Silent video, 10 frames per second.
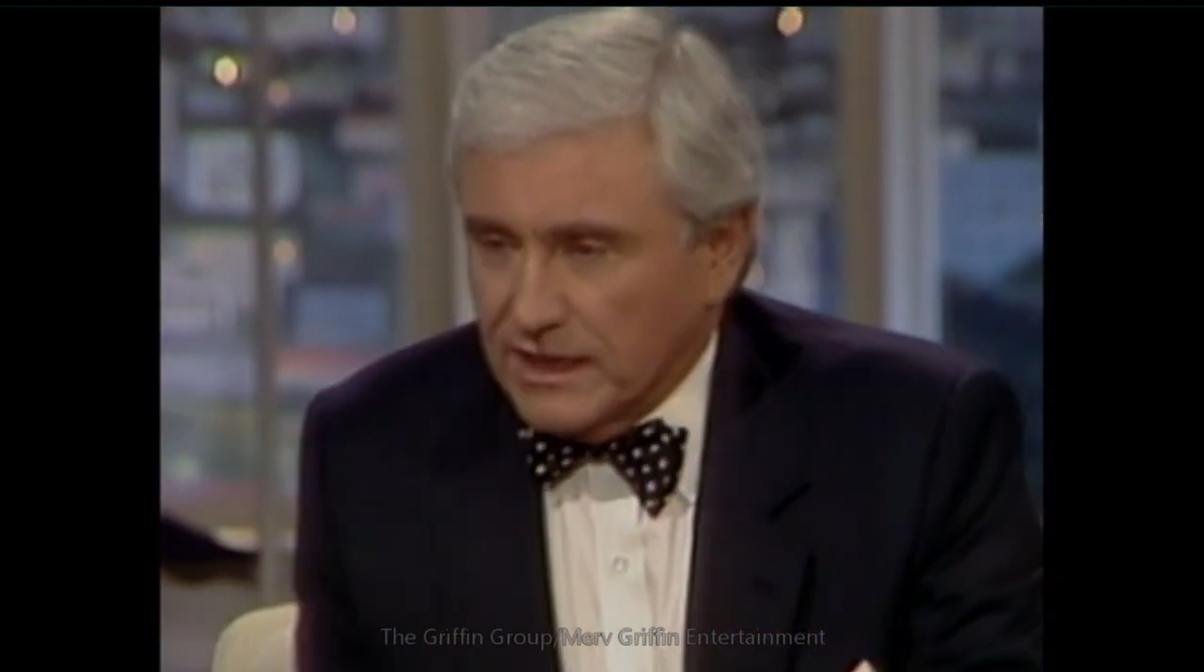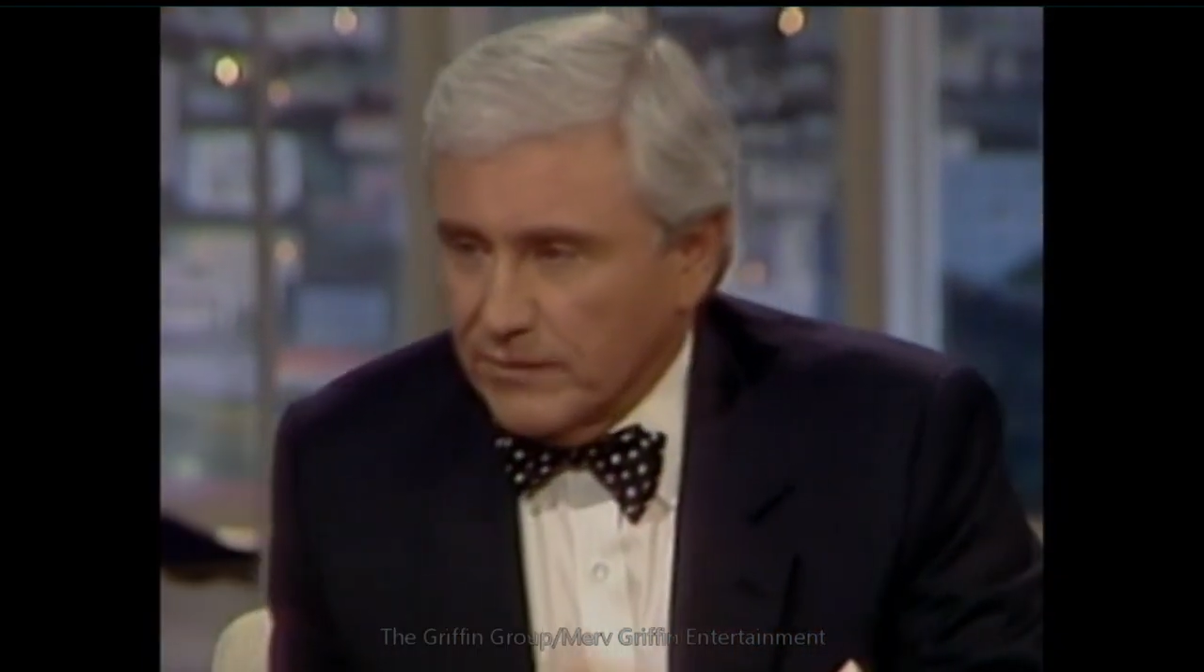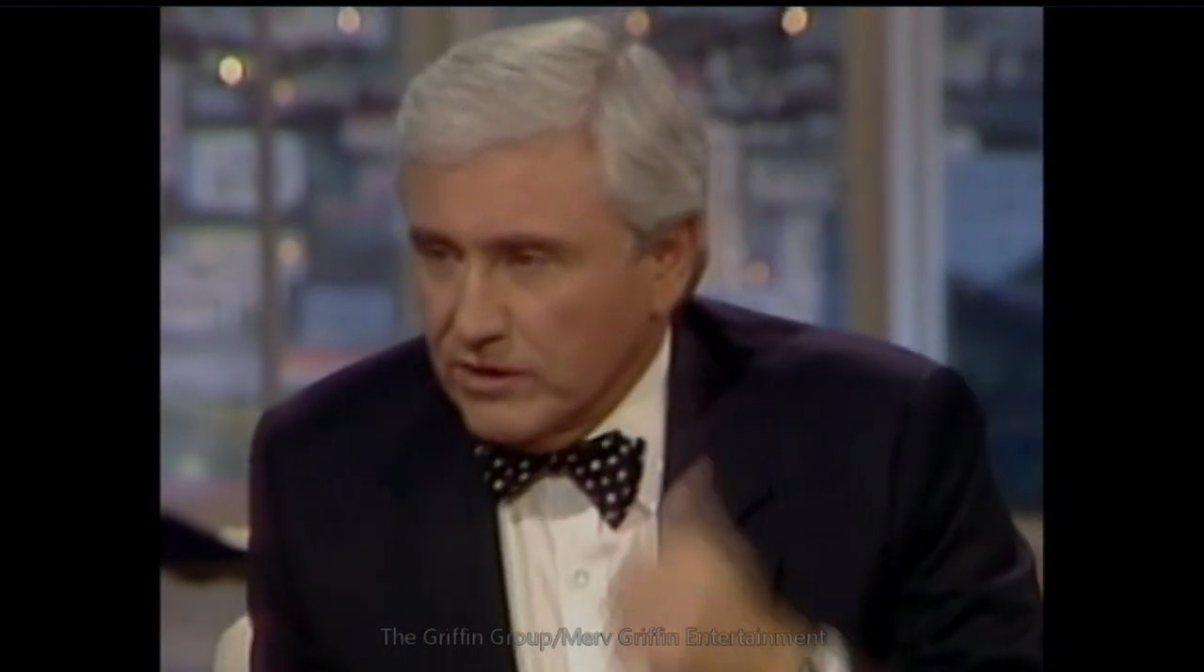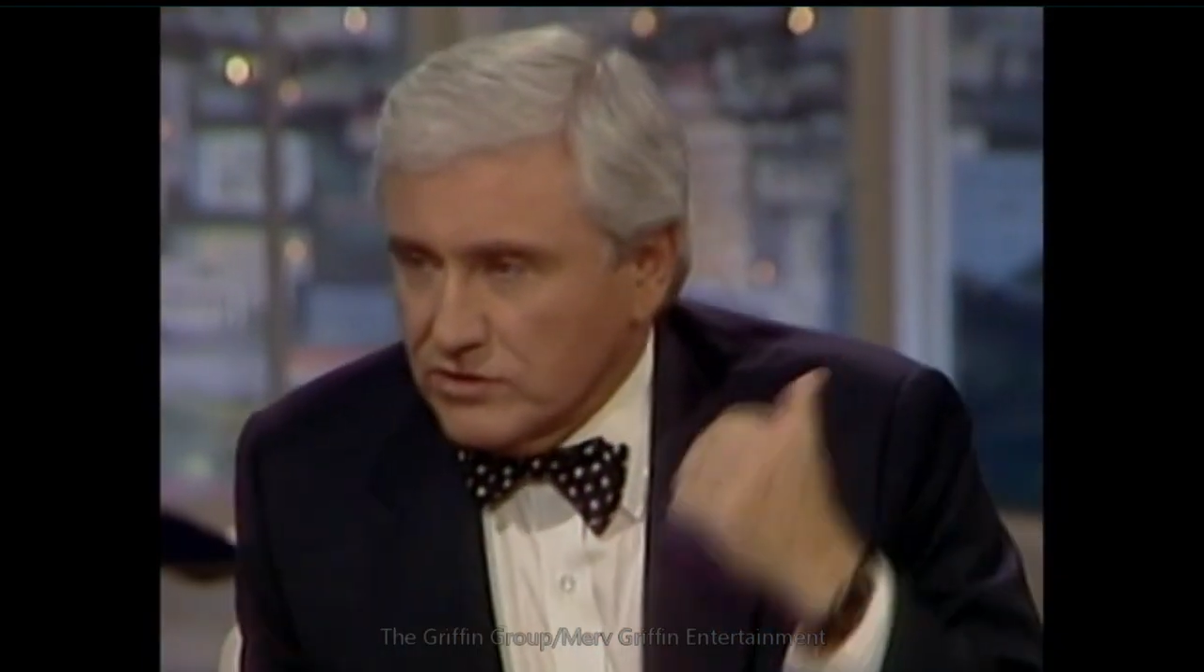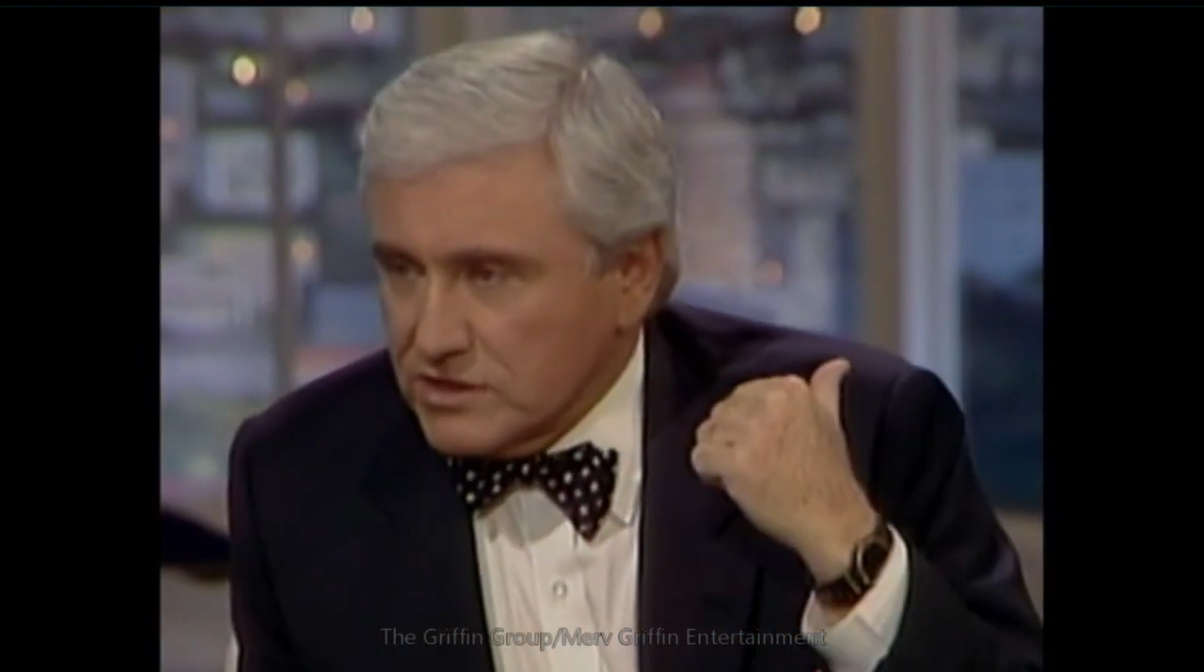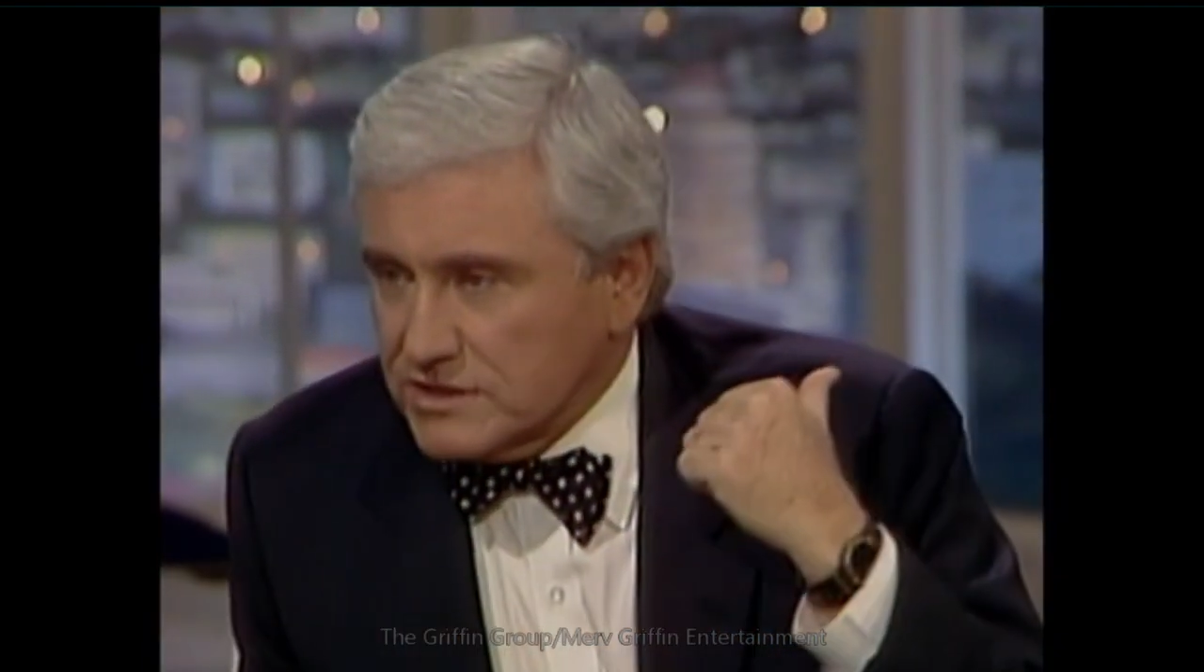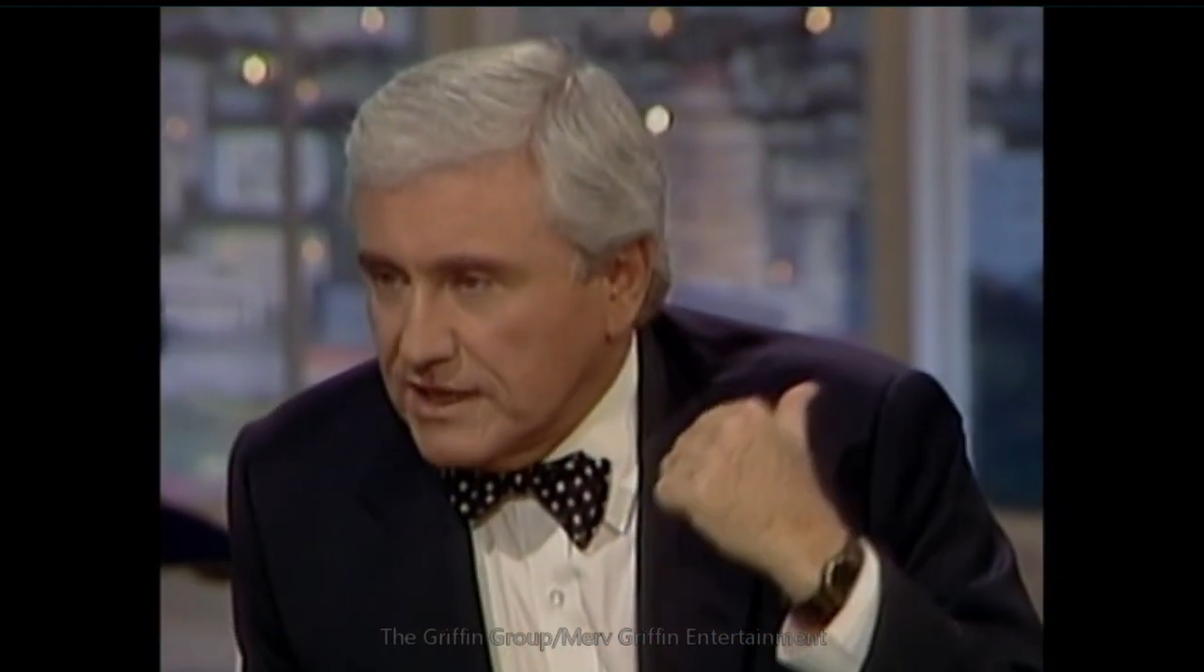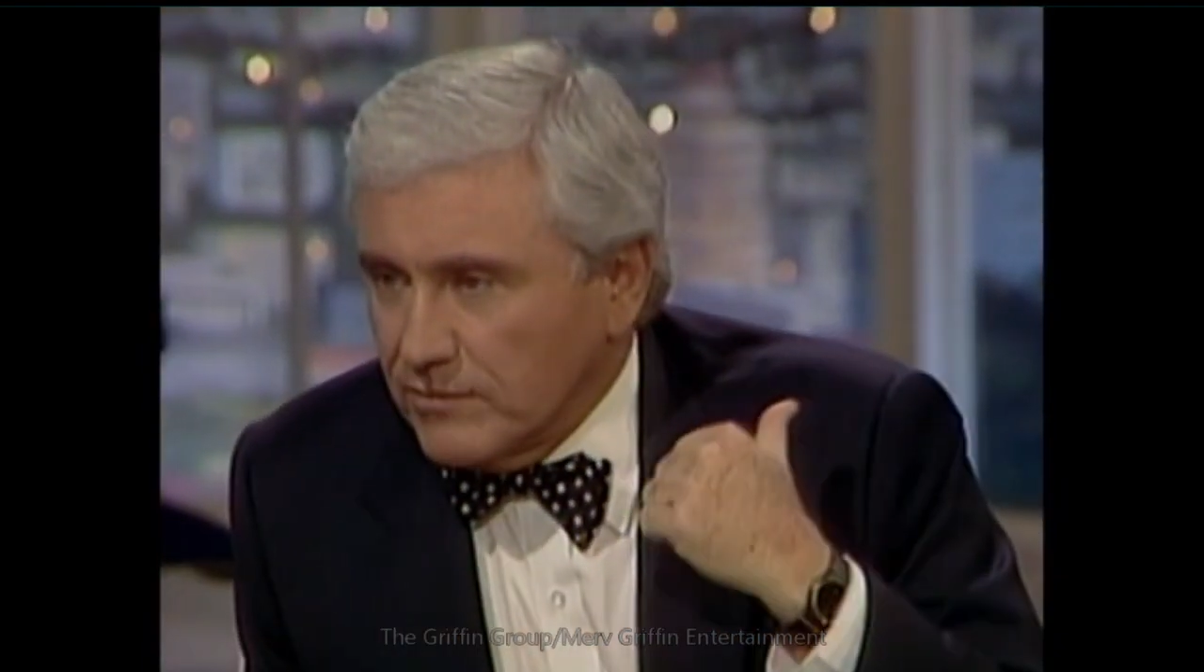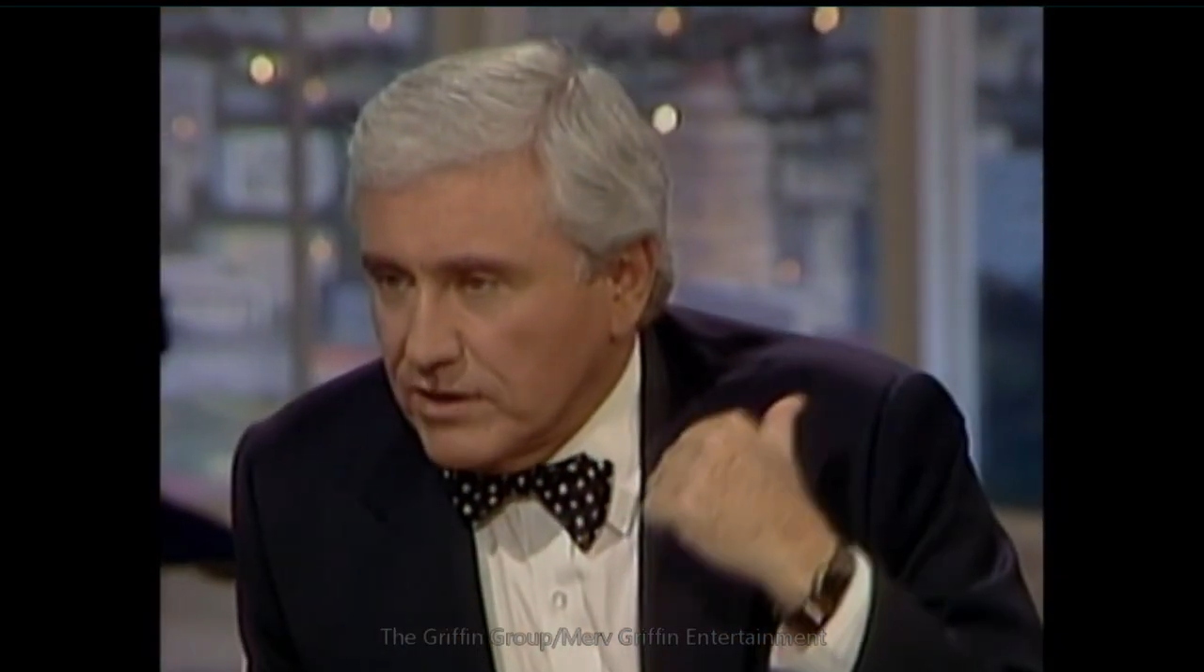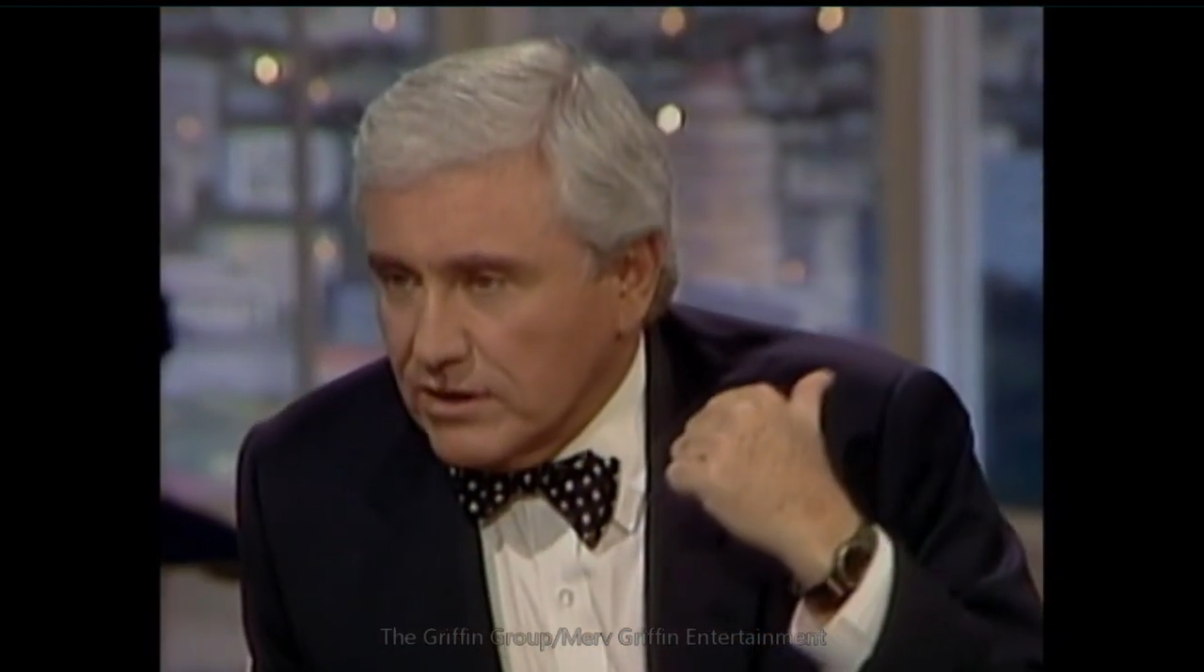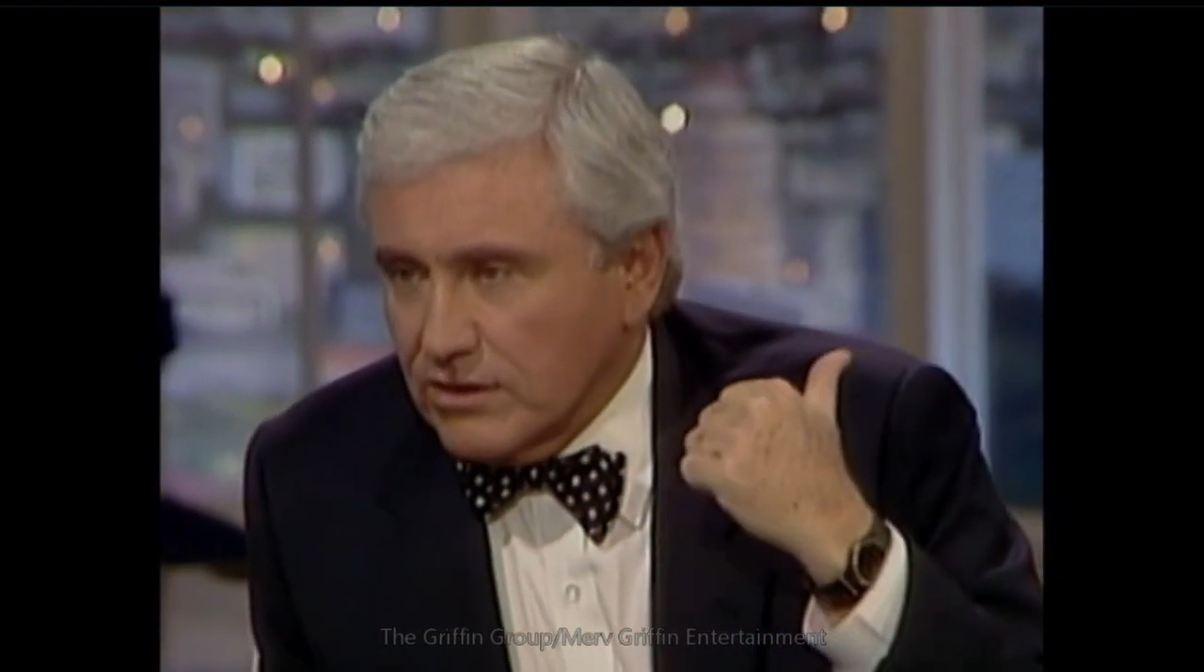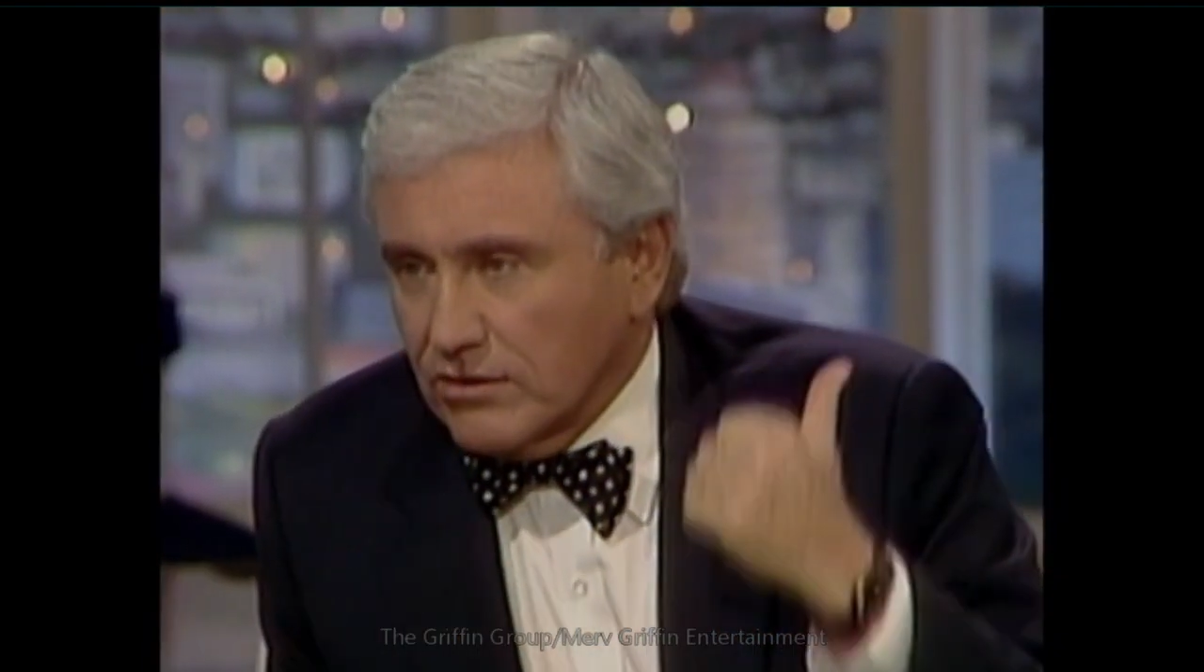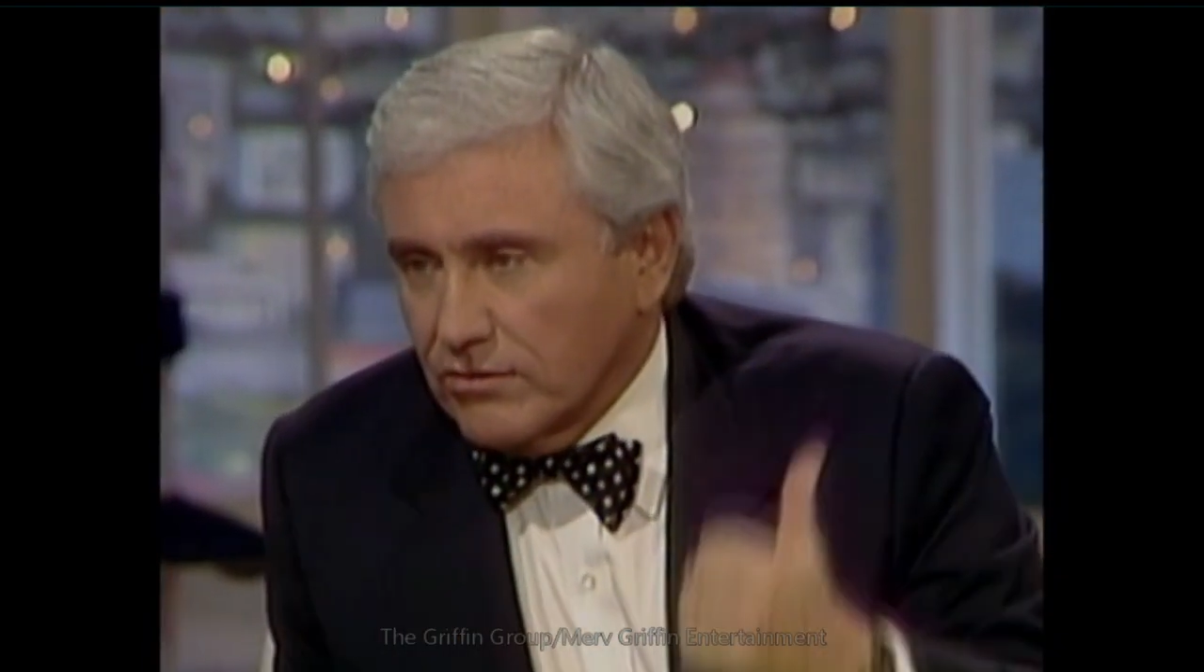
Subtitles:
I mean, you just said a minute ago,